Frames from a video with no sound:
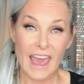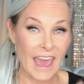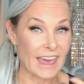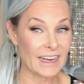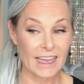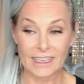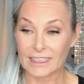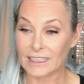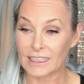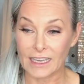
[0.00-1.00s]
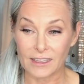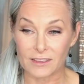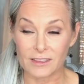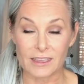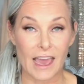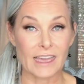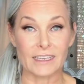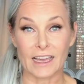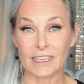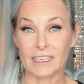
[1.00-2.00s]
and I can kiss, and
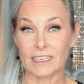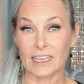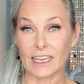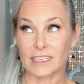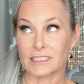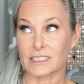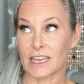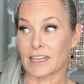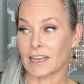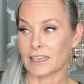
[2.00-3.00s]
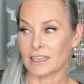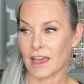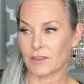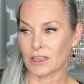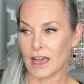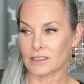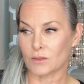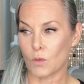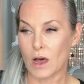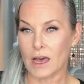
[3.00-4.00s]
I can eat, and I can have a glass
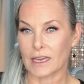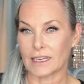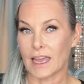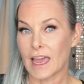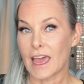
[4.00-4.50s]
of wine.